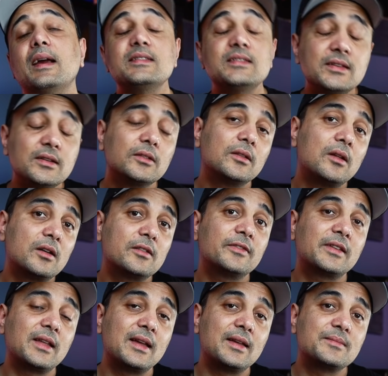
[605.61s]
I see a lot of
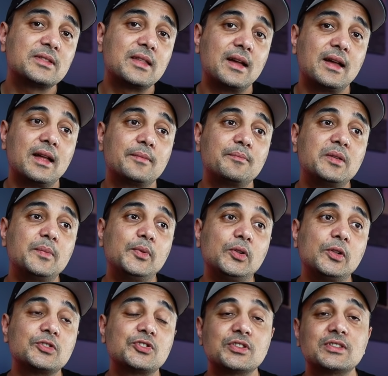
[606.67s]
times that
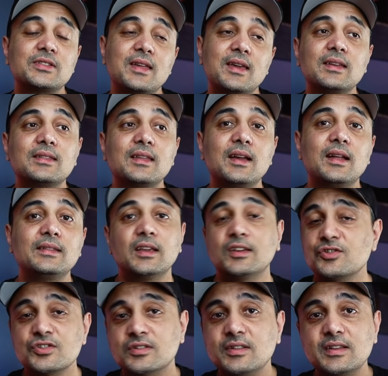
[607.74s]
people just think that they
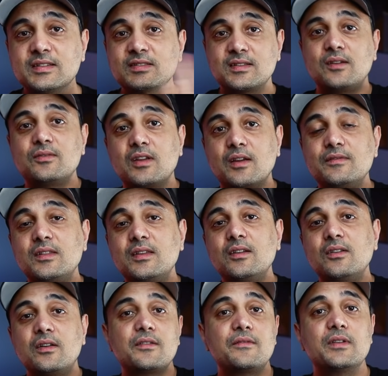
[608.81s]
can just list out
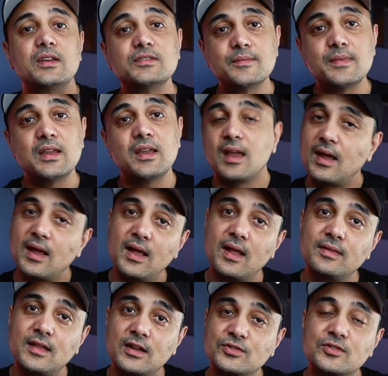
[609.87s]
everything on your resume
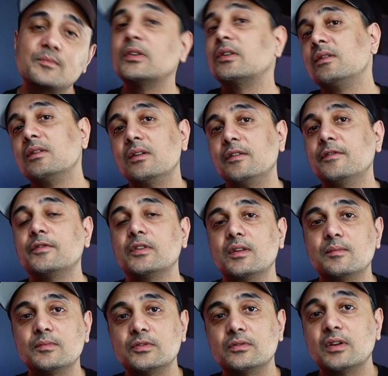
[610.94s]
and that should be good enough for
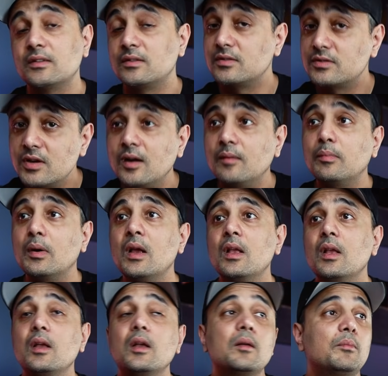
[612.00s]
them to get the job.
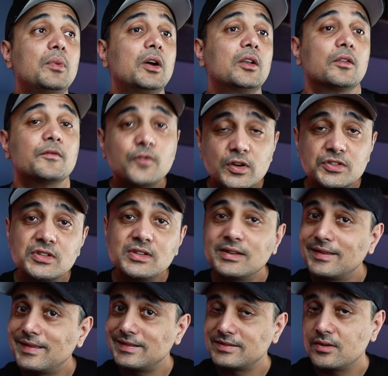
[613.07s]
But unfortunately,
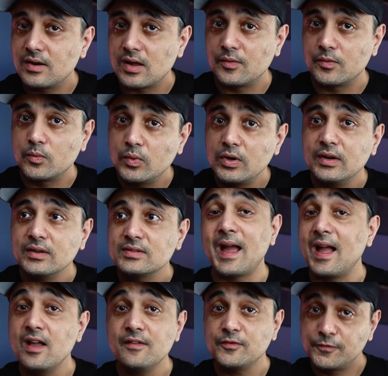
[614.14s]
that's not how it works.
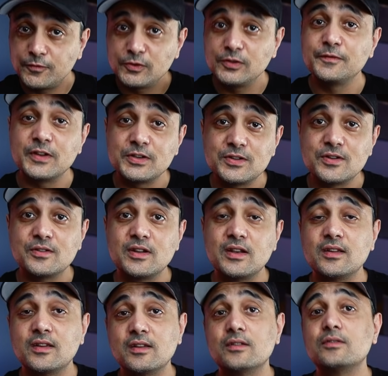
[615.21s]
I have a full video
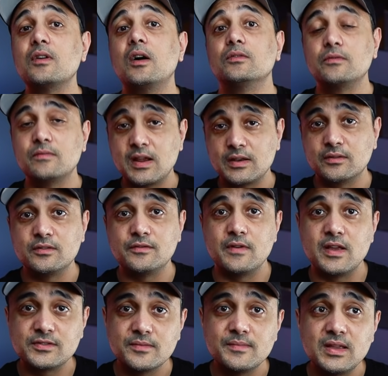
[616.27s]
dedicated to how to write good
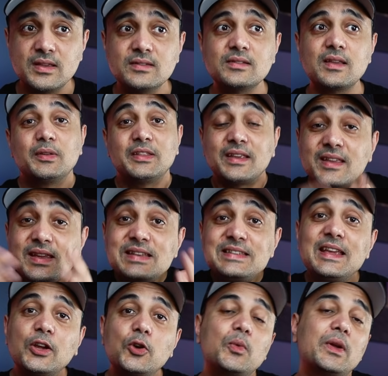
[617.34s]
resumes. But the key
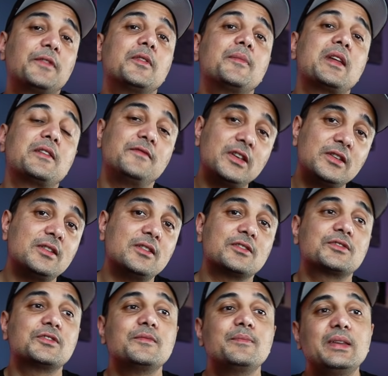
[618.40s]
takeaway from that video
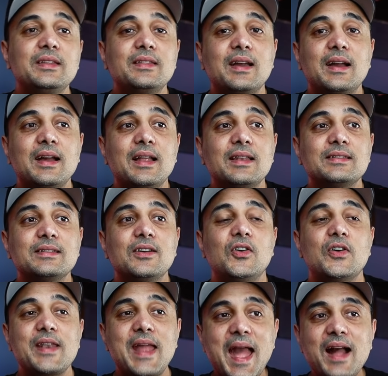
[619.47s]
should be that
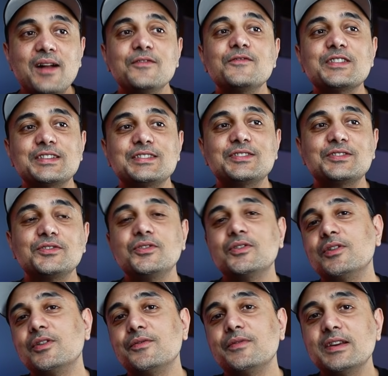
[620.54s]
on average,
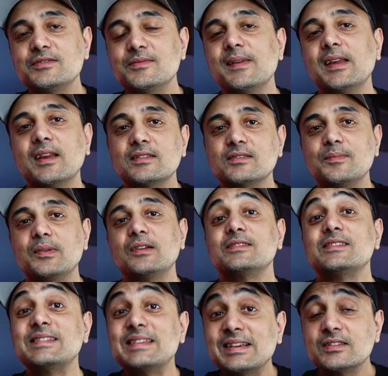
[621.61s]
your resume gets about
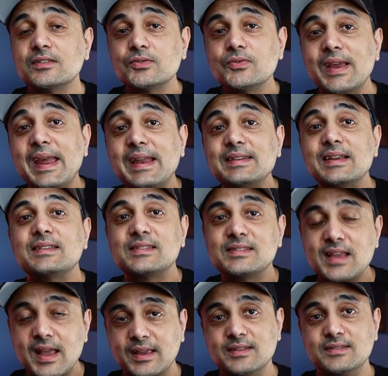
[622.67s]
6 to 8
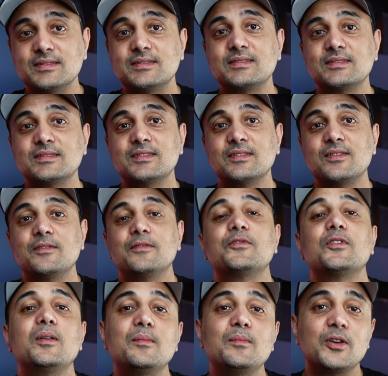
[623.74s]
seconds
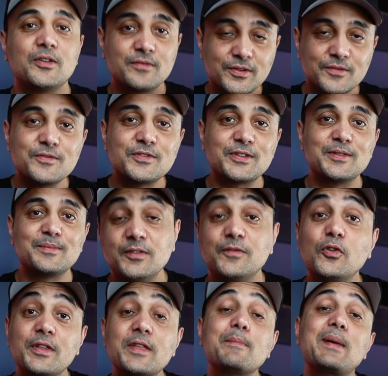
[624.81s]
from a recruiter
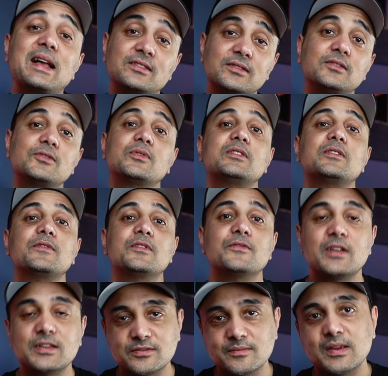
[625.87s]
before they pass on to a different
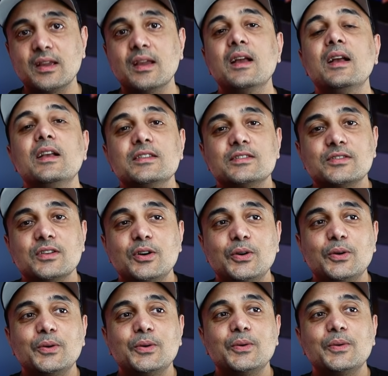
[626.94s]
resume.
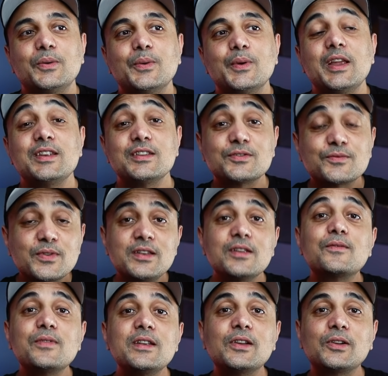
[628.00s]
So it is really
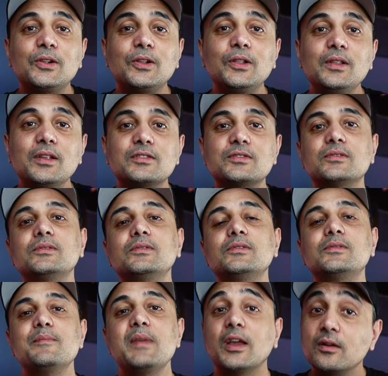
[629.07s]
critical to
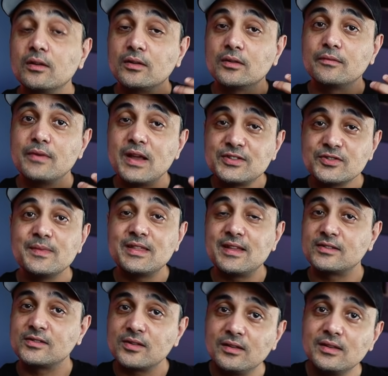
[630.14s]
make a resume
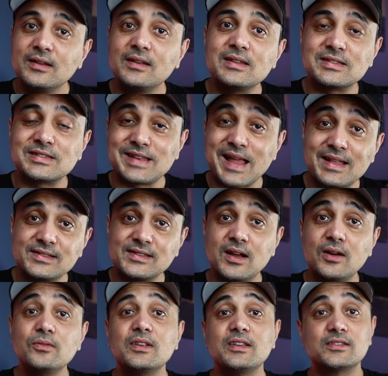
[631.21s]
that solidly stands
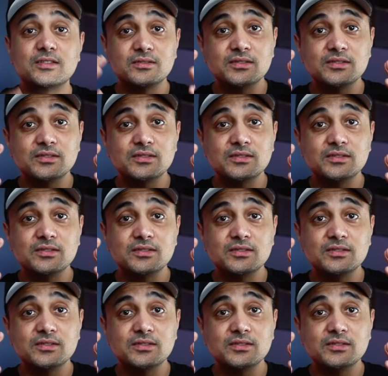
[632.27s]
out, is